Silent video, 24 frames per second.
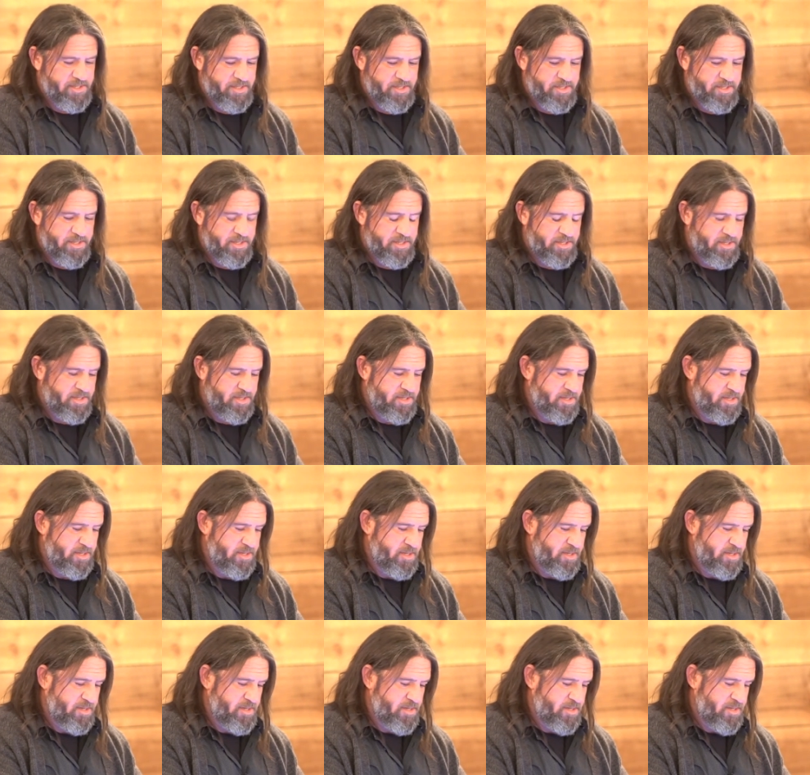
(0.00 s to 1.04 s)

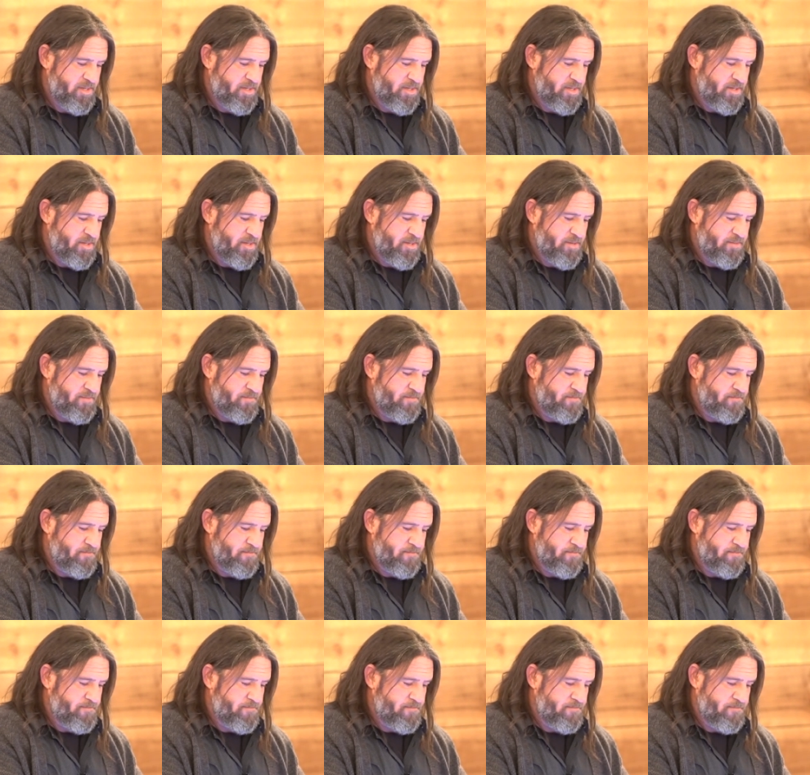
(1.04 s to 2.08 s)

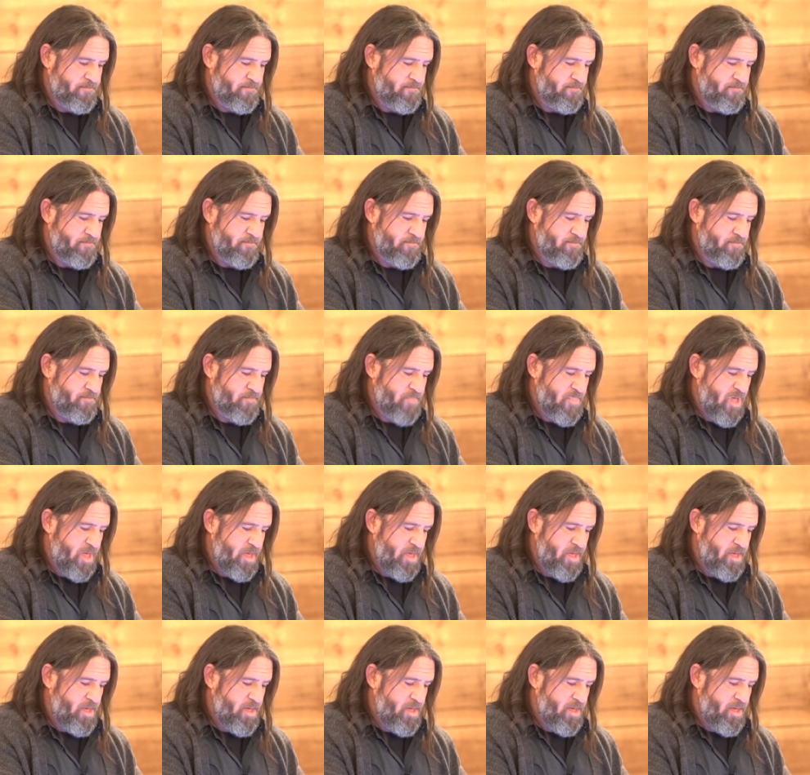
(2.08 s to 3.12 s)

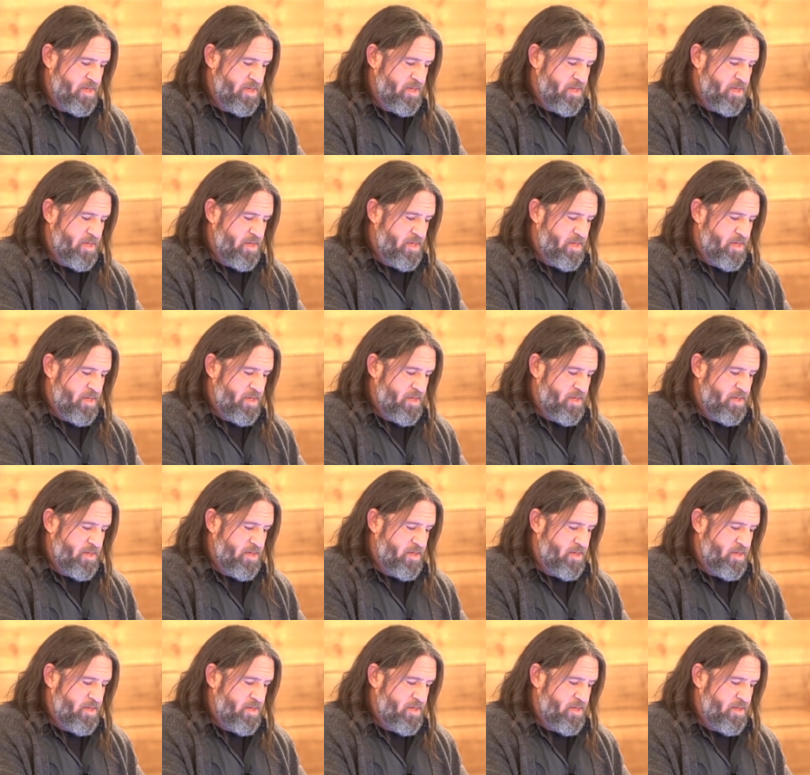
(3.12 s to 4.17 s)

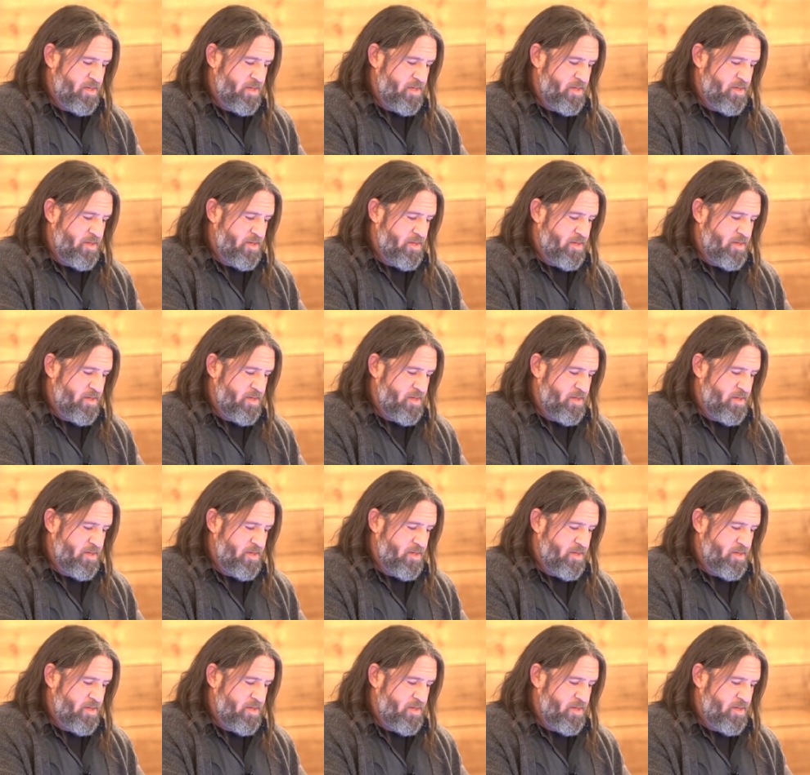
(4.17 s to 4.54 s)
[no speech]